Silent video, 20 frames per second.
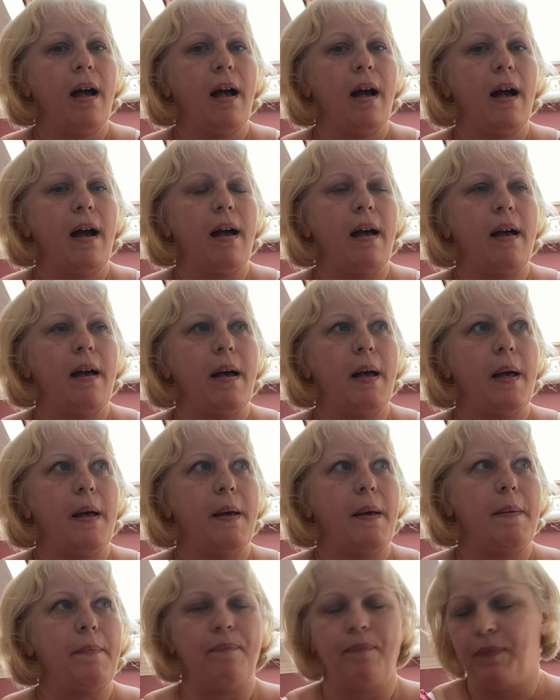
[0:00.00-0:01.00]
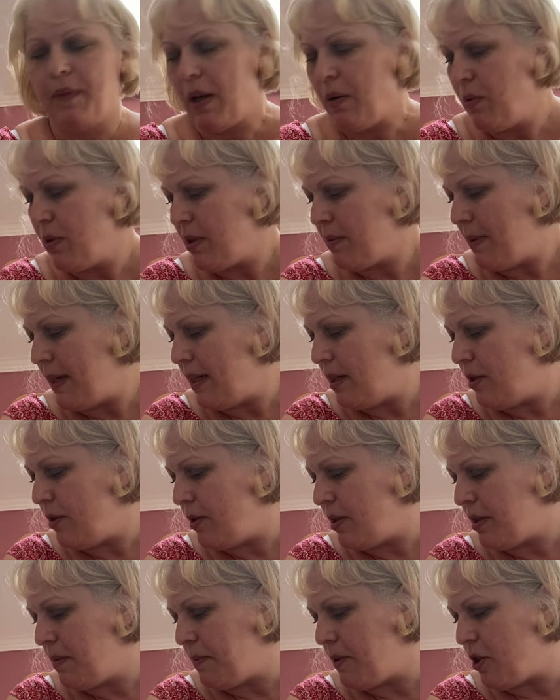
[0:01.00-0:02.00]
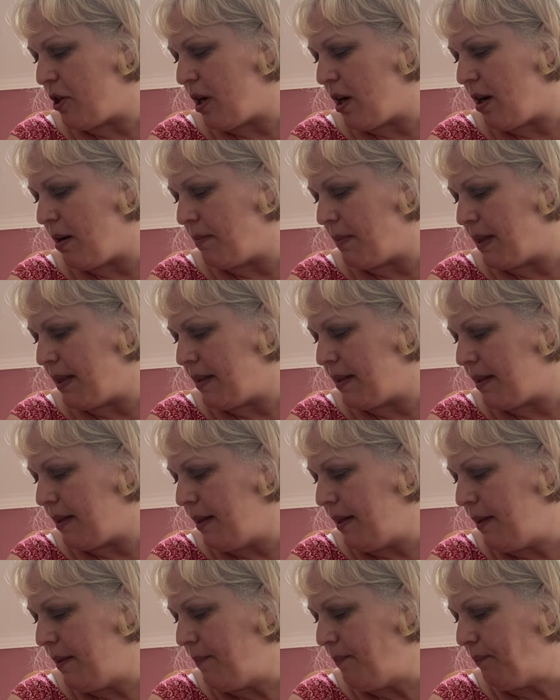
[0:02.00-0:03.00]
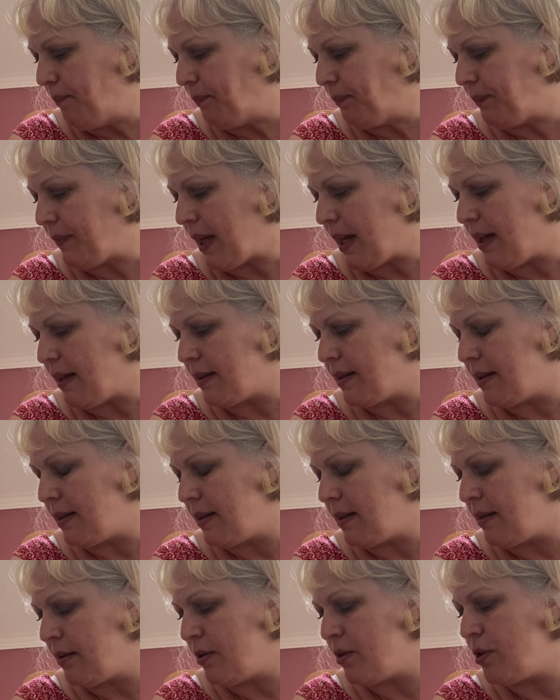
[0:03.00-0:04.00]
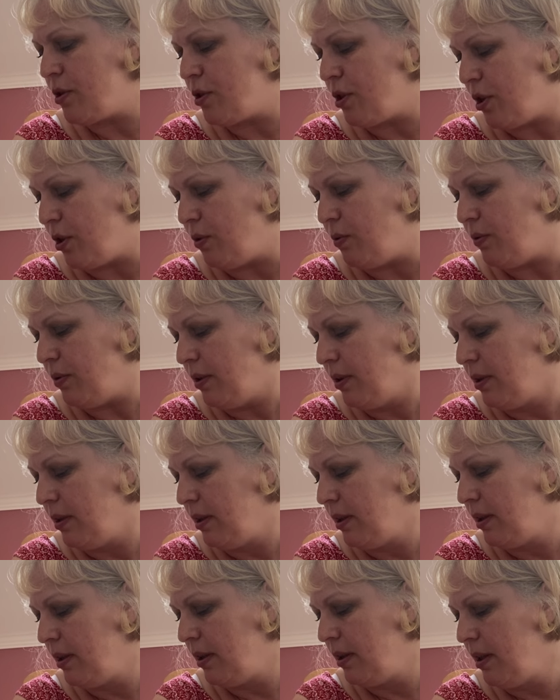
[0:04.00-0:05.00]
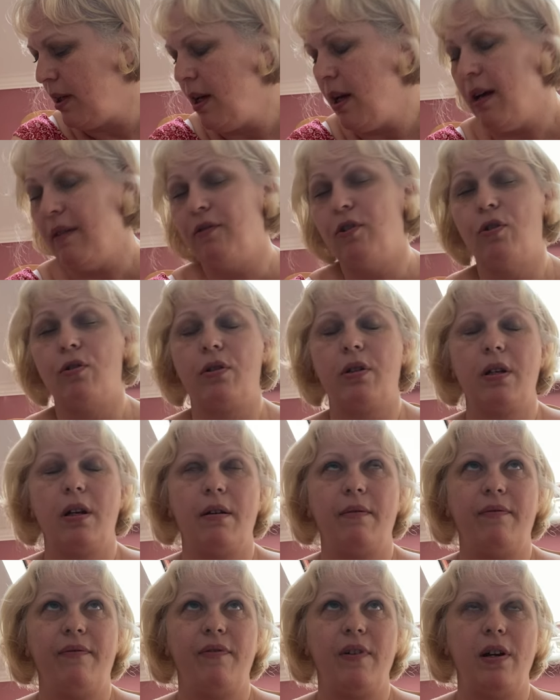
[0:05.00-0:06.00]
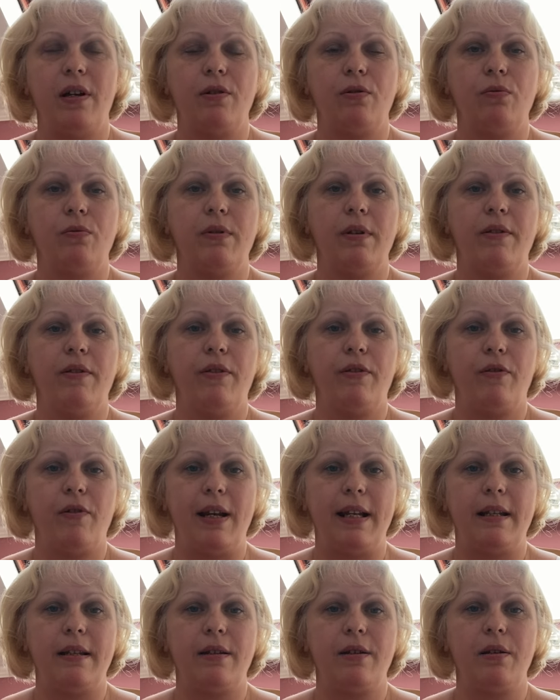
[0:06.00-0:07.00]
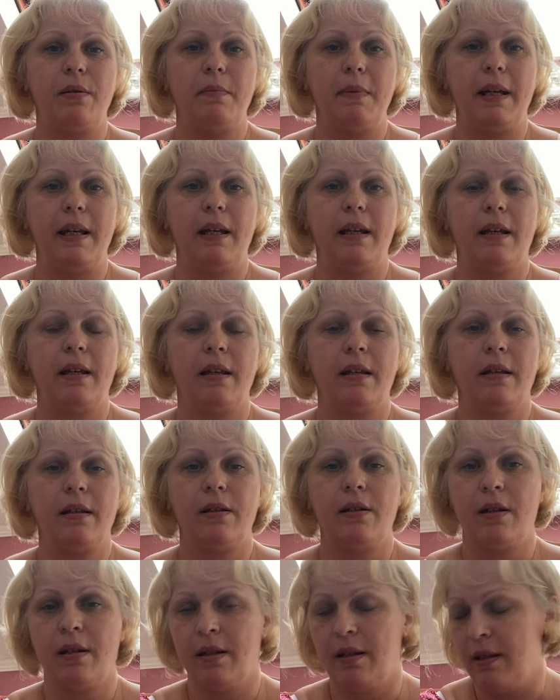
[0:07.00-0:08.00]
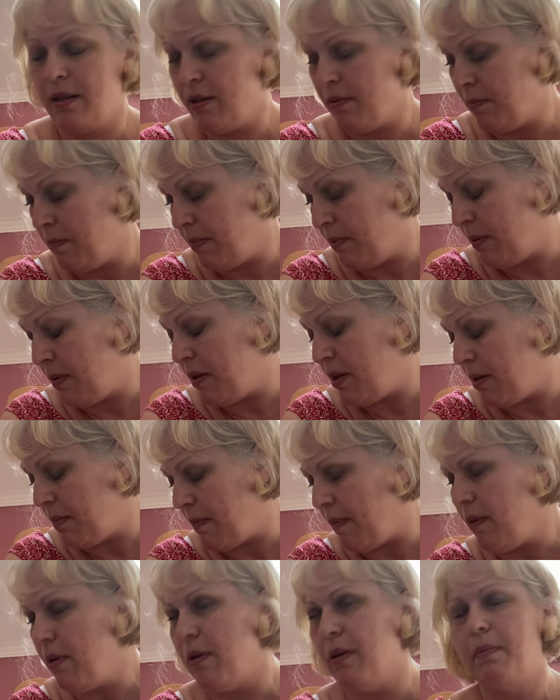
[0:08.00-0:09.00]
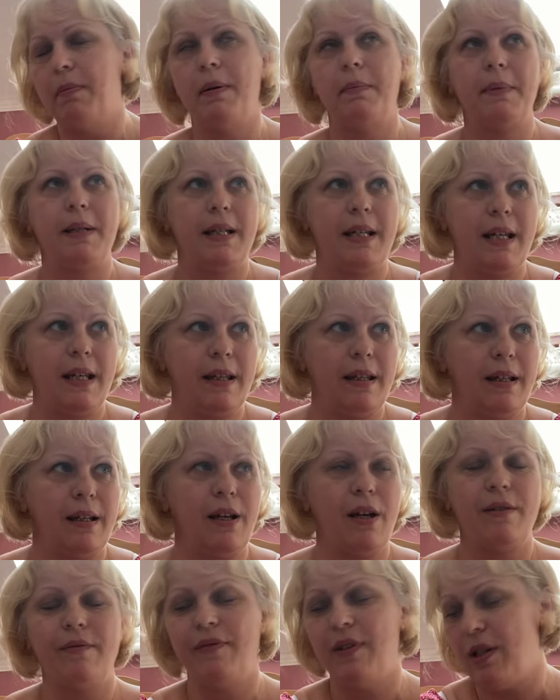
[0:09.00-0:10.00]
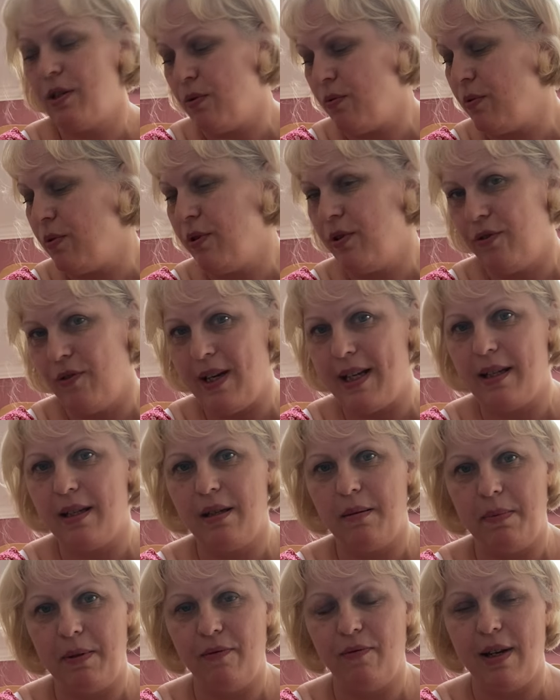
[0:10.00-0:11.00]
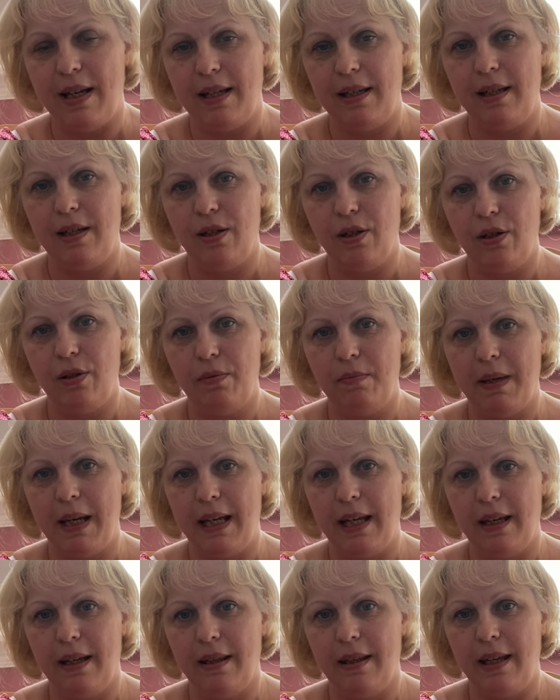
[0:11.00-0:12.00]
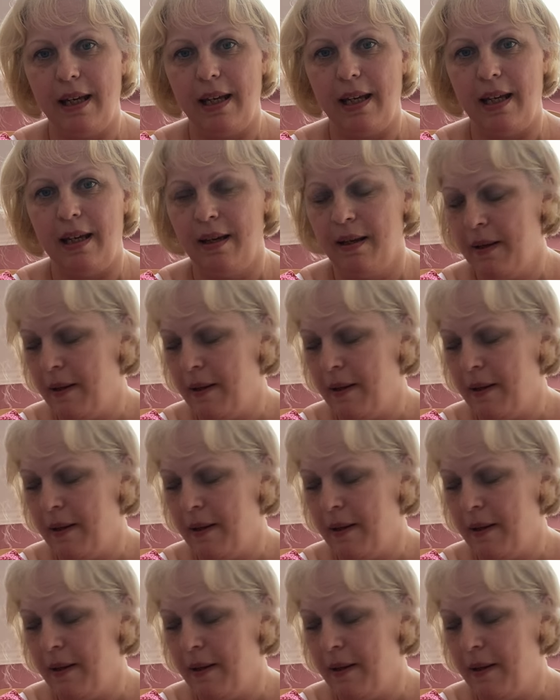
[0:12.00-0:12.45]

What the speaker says: I want to make Luna's pyjamas. That's soon. I've got to go and find all the threads to make, put my teeth in. Go and find all the threads to be ready to make the,